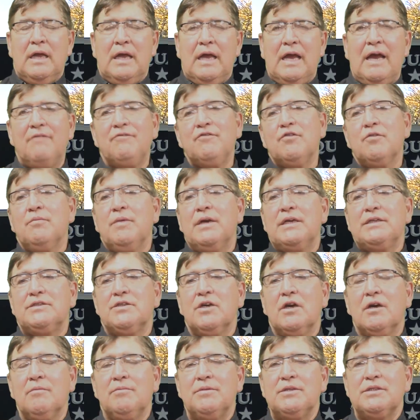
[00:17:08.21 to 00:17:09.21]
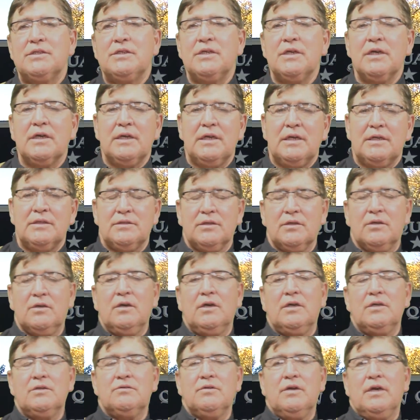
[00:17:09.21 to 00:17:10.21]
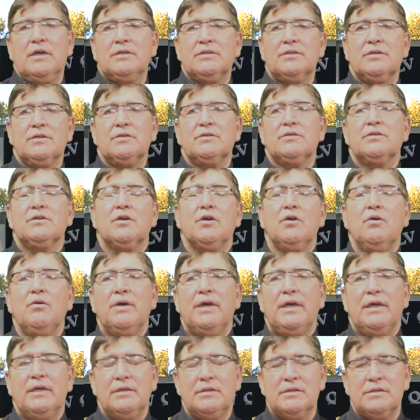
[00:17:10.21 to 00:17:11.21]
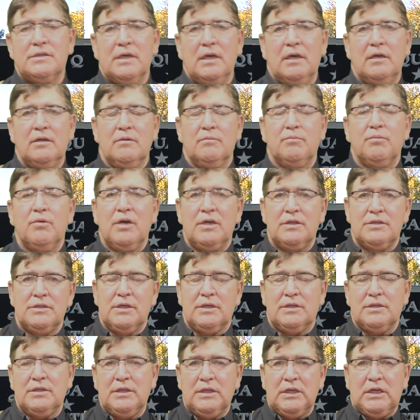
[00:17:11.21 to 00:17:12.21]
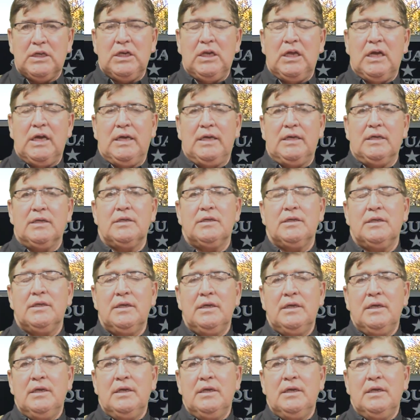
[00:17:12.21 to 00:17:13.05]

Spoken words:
After my job is done as the contractor to go ahead and sell the project to the client,